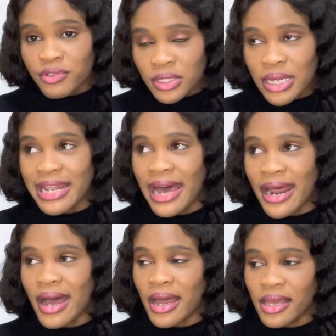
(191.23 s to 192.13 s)

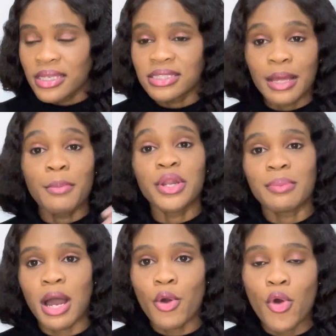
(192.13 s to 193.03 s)
that I send money
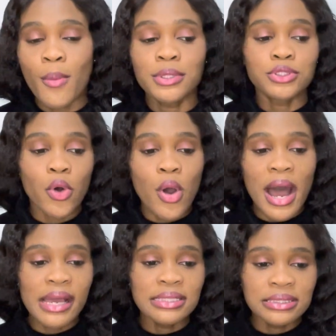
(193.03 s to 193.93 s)
back home. So
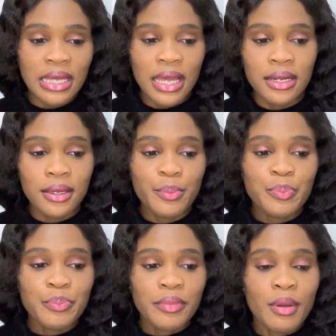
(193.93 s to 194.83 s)
I send
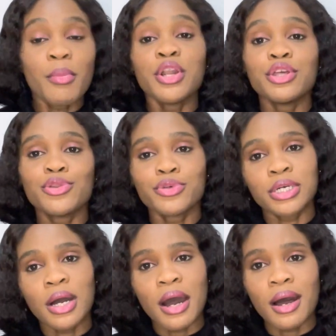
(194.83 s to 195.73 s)
money
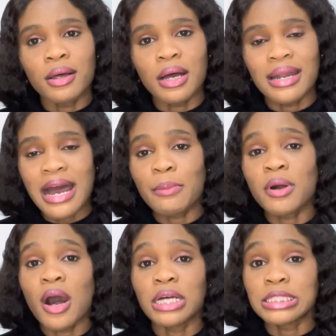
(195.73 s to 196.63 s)
through an app
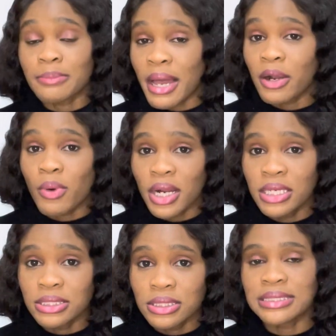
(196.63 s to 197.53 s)
called Smile
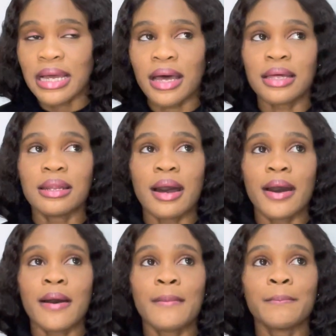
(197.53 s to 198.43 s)
Wallet, and
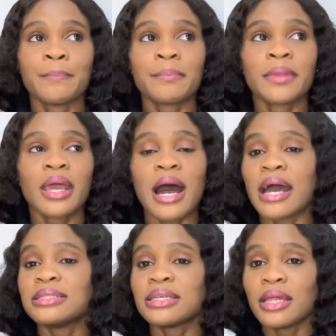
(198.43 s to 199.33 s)

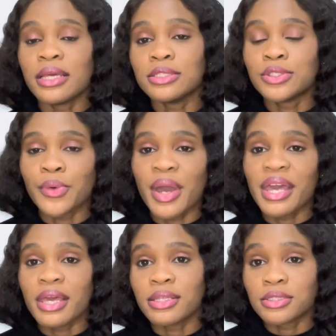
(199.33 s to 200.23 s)
I send it
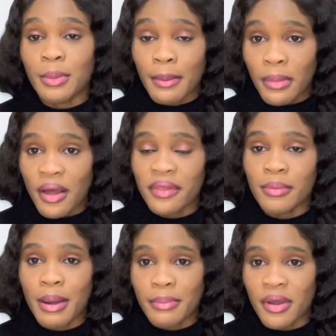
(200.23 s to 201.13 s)
to my mother,
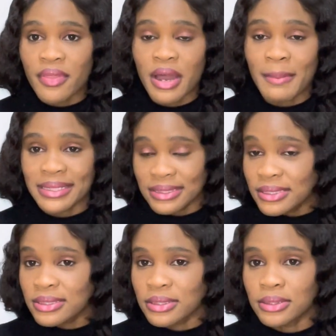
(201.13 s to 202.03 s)
my brother and my
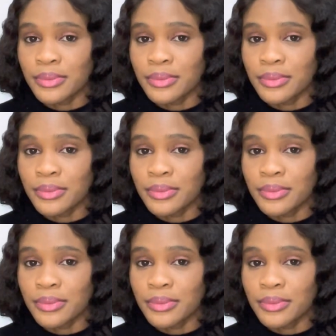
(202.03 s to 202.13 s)
sister,